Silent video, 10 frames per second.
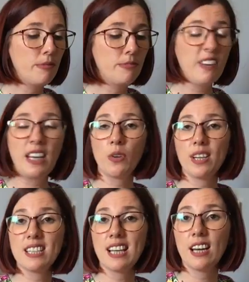feeling quite
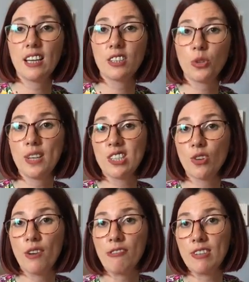sad, quite
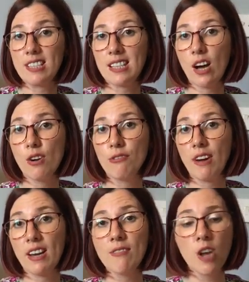sorry for itself,
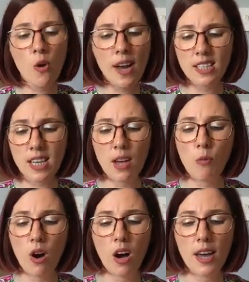and I've no idea
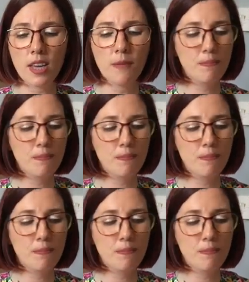why.